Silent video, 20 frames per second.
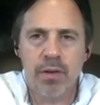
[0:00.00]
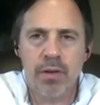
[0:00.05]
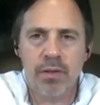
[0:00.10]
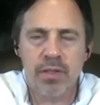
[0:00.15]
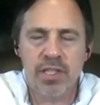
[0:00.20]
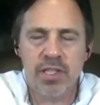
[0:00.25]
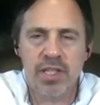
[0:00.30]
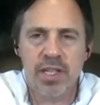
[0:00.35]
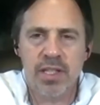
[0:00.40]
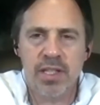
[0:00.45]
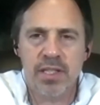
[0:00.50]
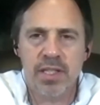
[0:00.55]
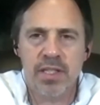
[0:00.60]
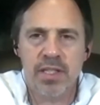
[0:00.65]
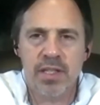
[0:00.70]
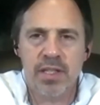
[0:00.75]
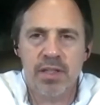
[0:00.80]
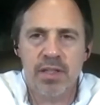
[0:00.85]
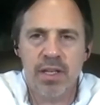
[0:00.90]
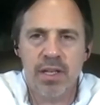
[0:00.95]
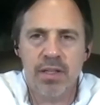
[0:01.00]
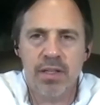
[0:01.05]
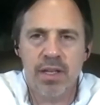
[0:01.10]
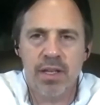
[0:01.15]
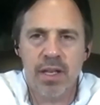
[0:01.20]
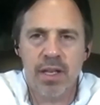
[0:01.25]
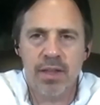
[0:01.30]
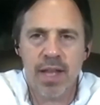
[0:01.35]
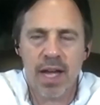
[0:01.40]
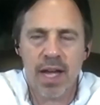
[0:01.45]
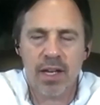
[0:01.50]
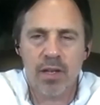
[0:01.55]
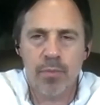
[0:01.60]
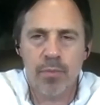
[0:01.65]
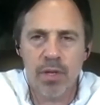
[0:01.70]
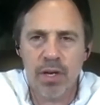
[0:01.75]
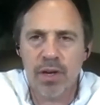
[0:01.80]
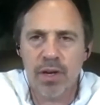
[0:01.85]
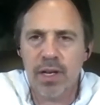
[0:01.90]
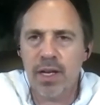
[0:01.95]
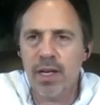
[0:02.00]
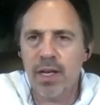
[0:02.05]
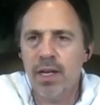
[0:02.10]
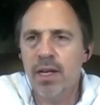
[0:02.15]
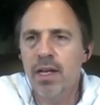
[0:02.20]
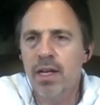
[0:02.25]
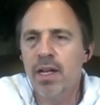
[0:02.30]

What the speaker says: citizens in that community,